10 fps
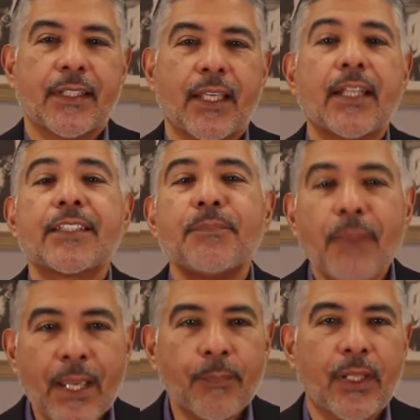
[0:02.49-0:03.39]
and it's
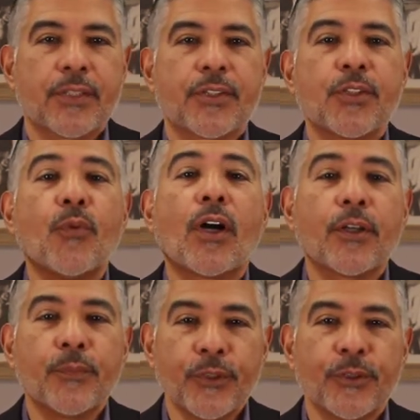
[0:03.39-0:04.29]
my pleasure to
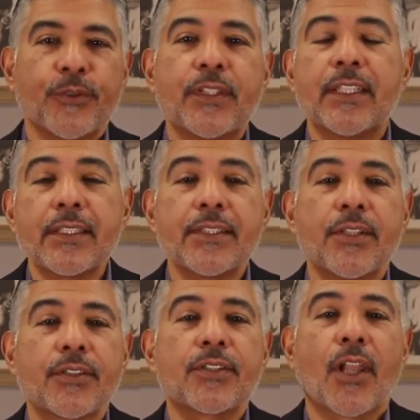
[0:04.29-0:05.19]
welcome you to this year's